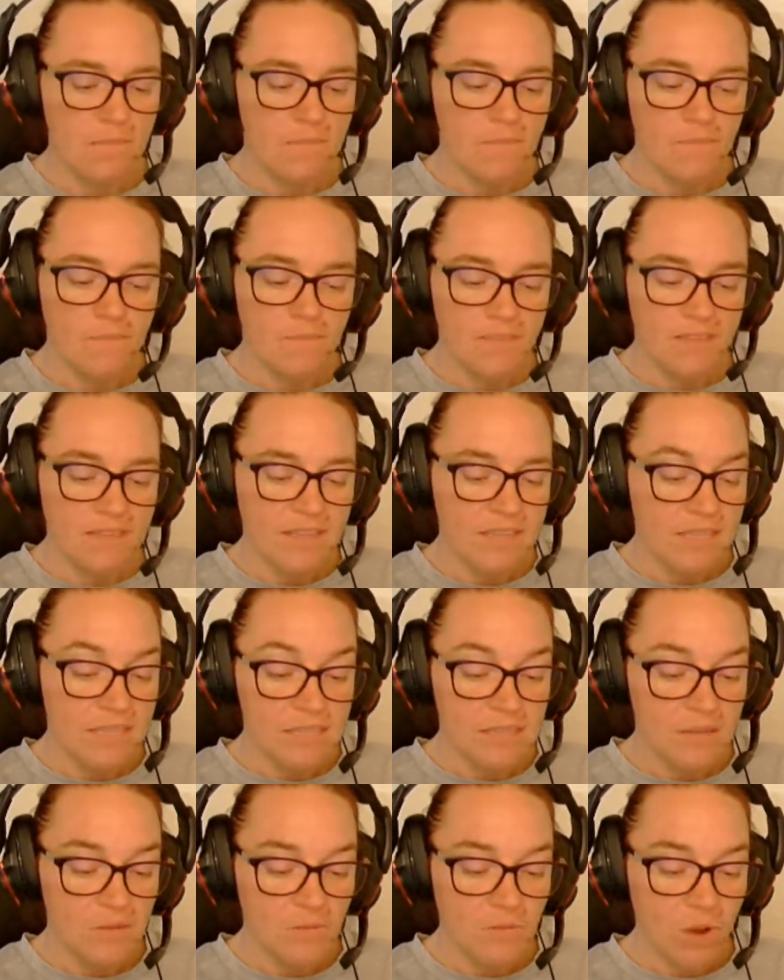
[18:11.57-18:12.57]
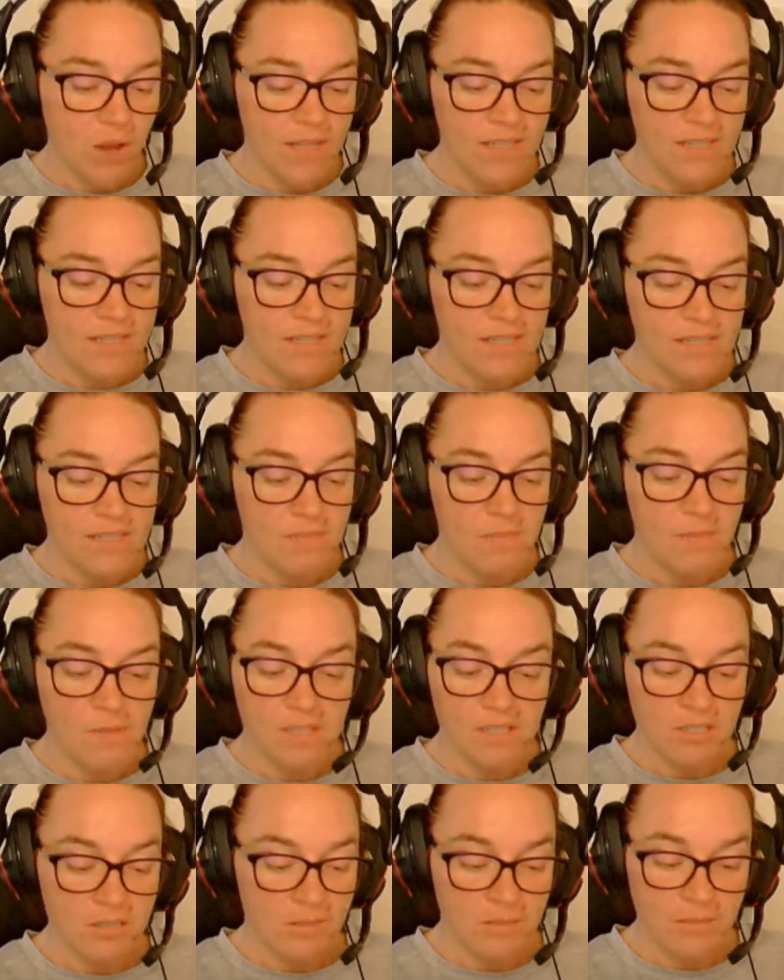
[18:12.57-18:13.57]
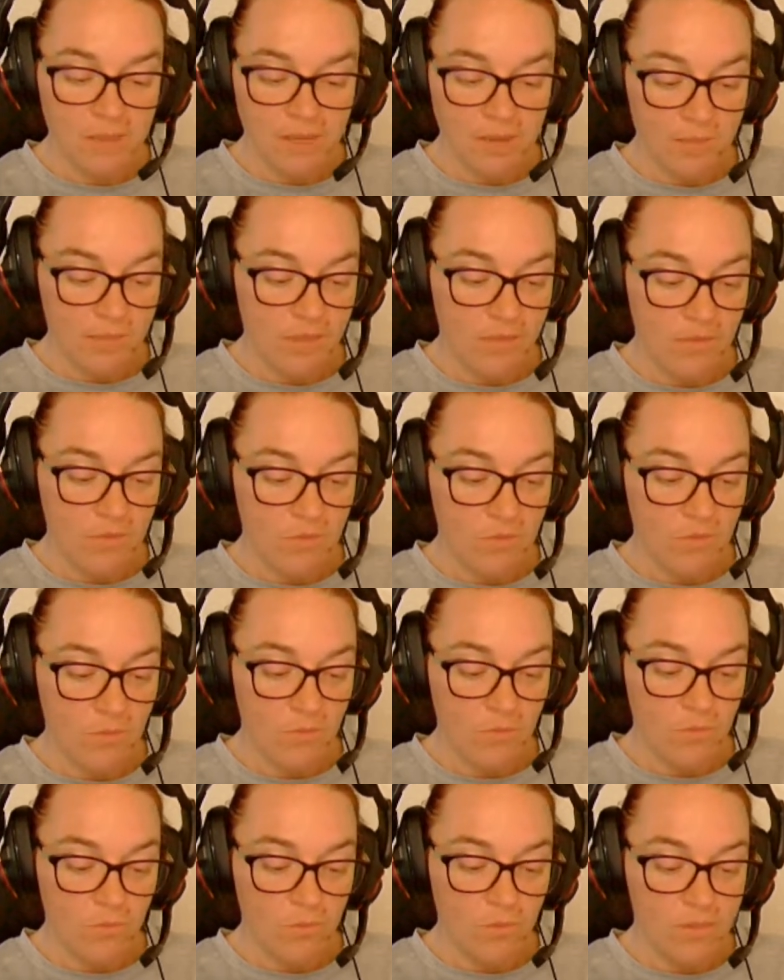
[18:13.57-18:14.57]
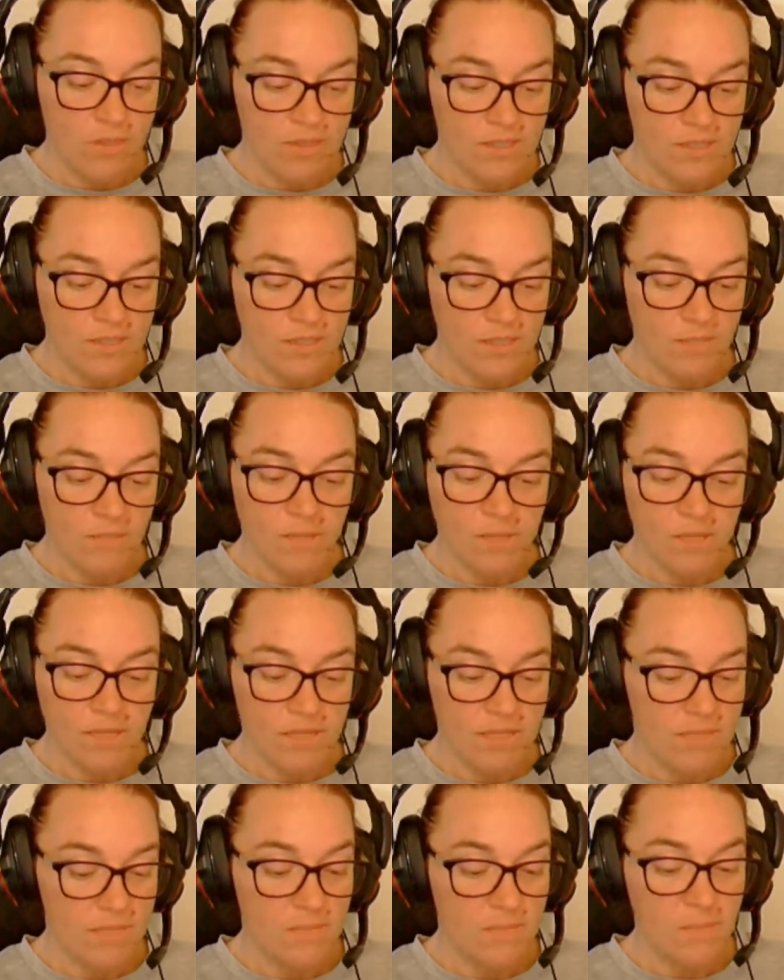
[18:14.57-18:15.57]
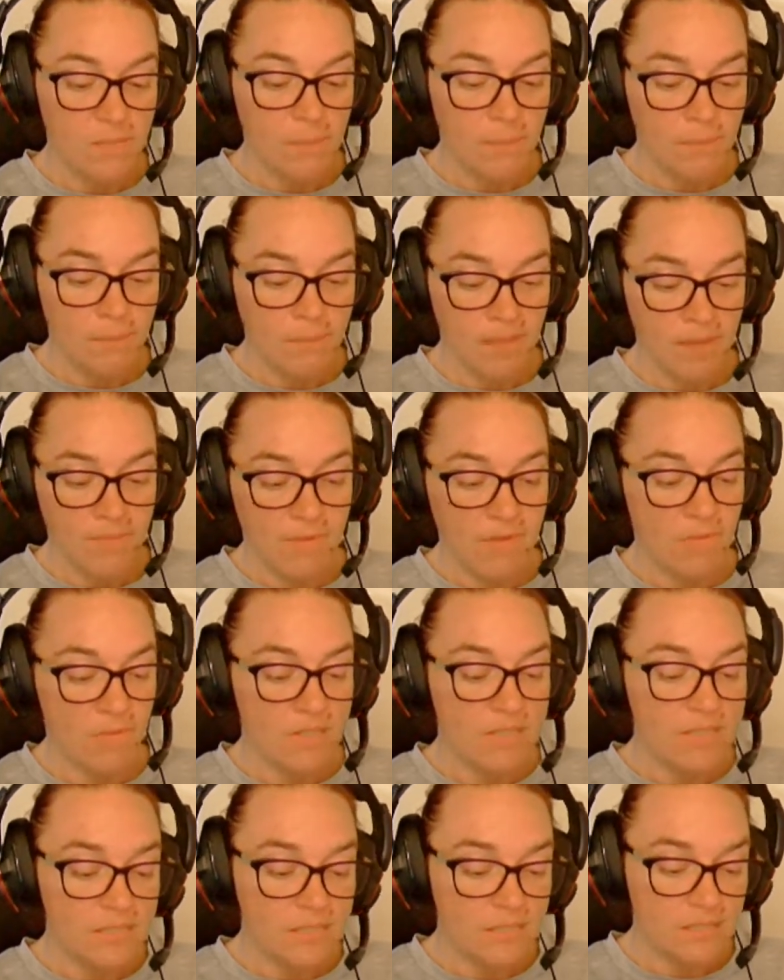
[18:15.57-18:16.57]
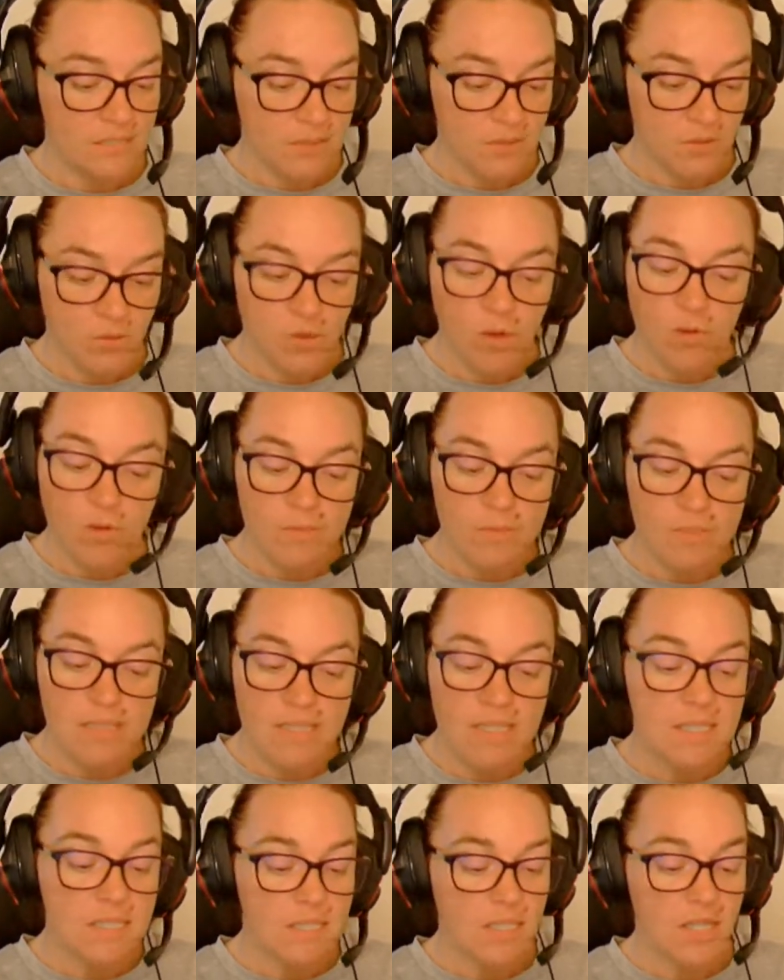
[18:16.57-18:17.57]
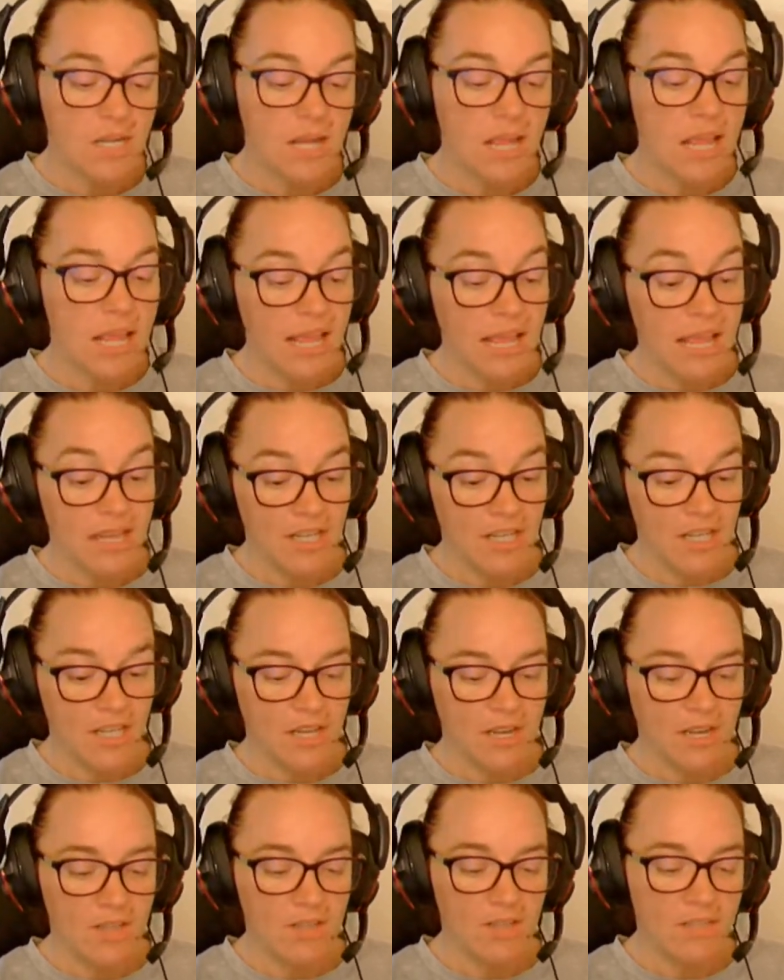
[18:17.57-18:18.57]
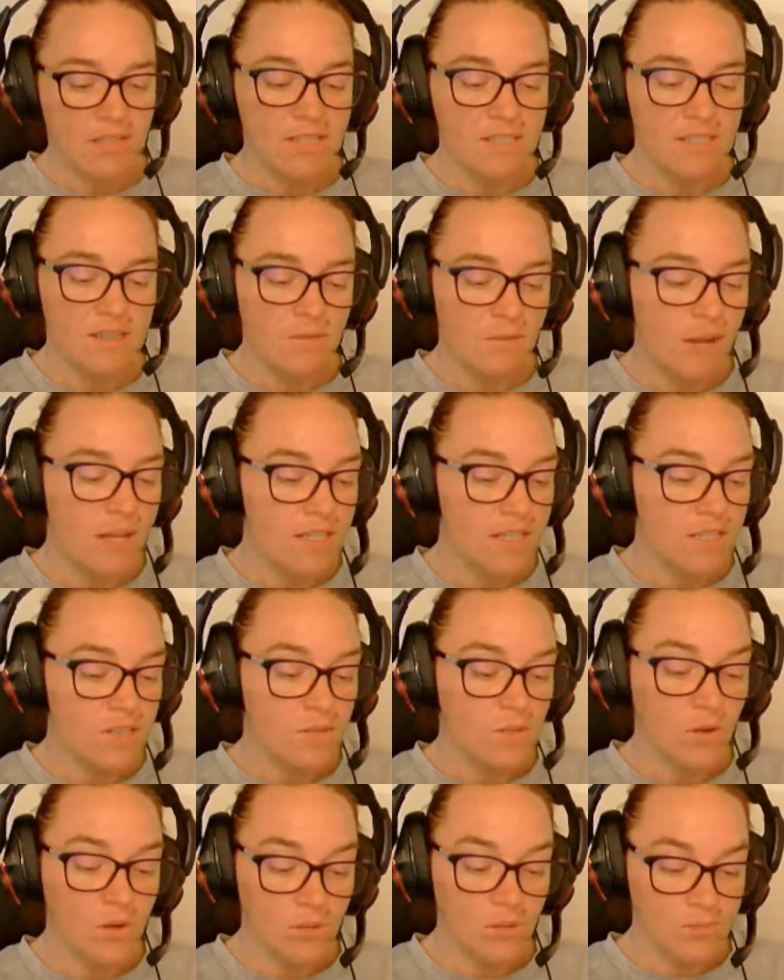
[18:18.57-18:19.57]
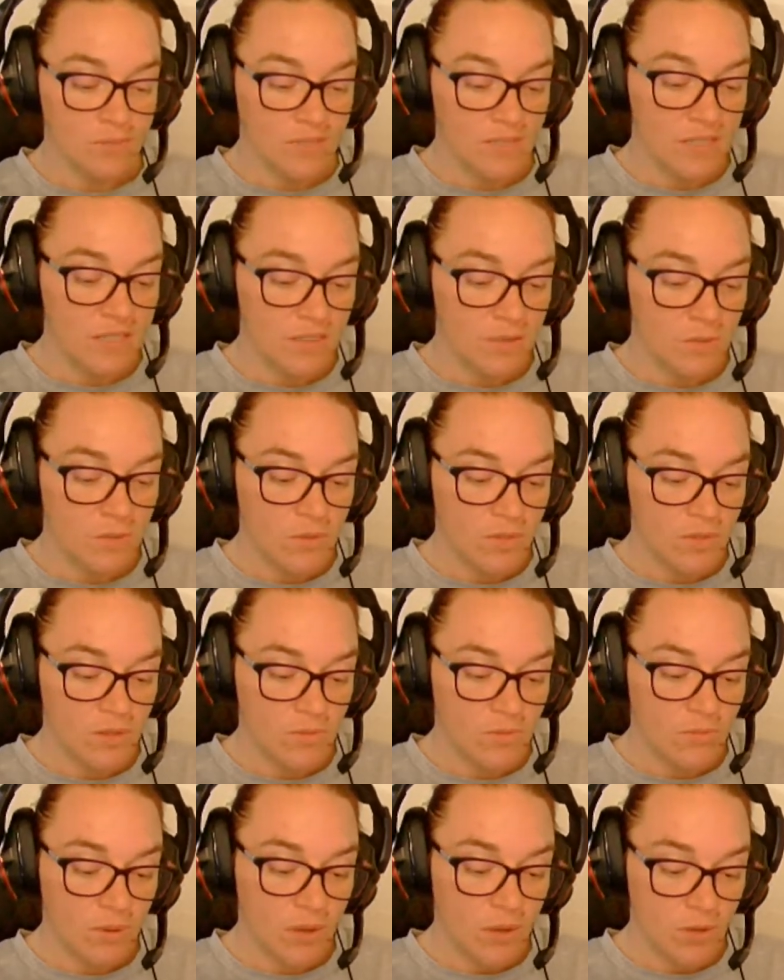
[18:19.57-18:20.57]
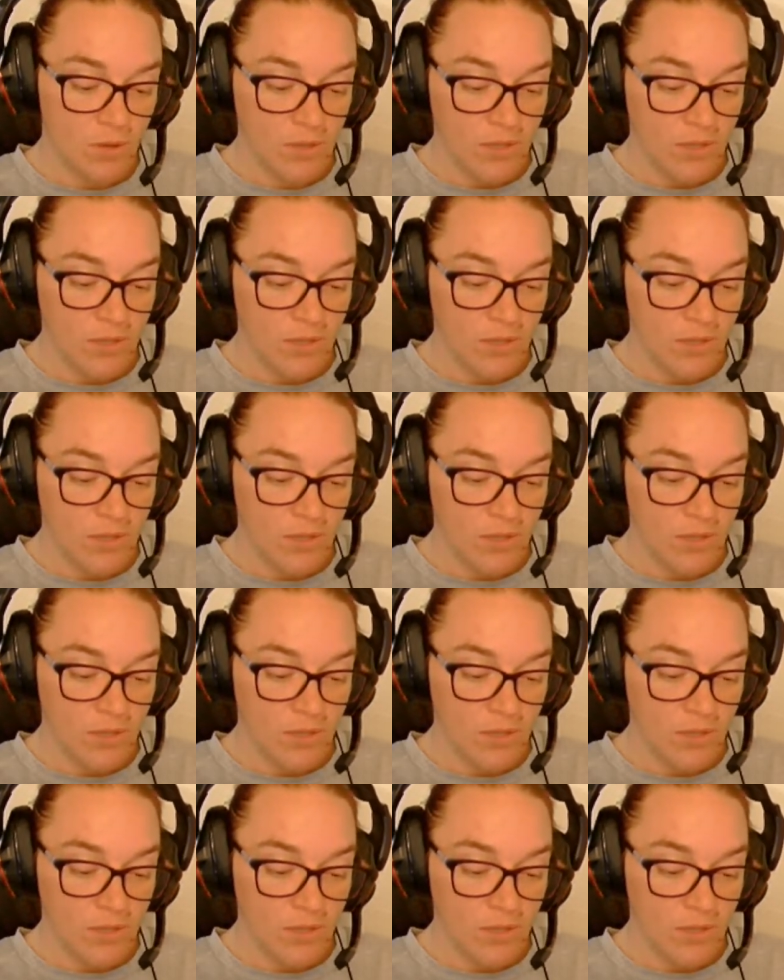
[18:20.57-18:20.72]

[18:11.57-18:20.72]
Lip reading: And Lizzie Wright didn't speak to Mamie Wilson because Mammy Wilson's grown-up sister had cut out Lizzie Wright's grown-up sister with her bow.